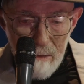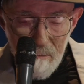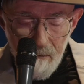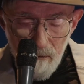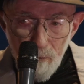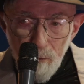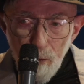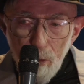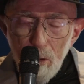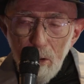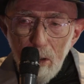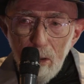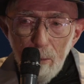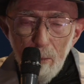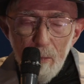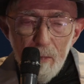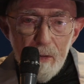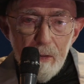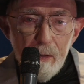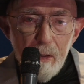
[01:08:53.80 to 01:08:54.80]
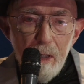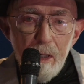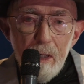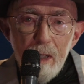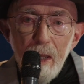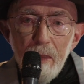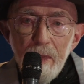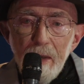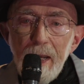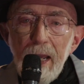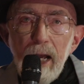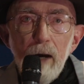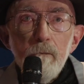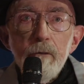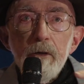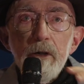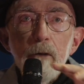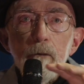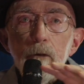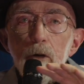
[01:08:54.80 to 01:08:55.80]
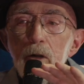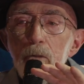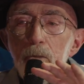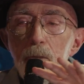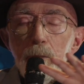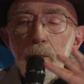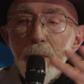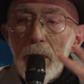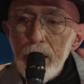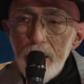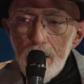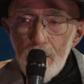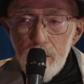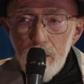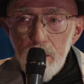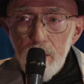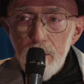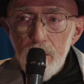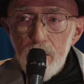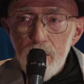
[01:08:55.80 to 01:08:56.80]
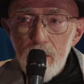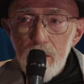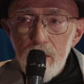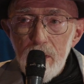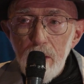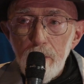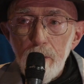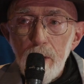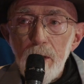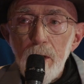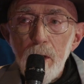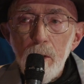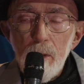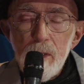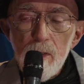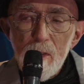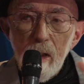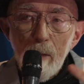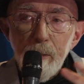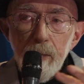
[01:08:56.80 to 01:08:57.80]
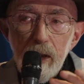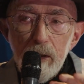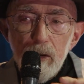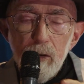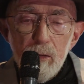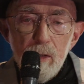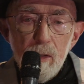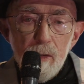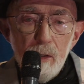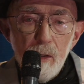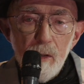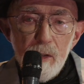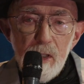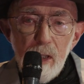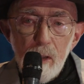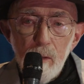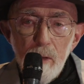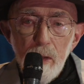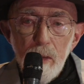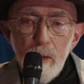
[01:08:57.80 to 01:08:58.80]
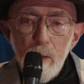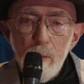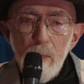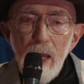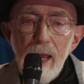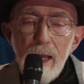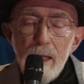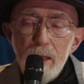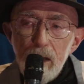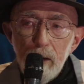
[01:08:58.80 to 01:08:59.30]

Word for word: forms that have different pictures, different heuristic pictures associated with them and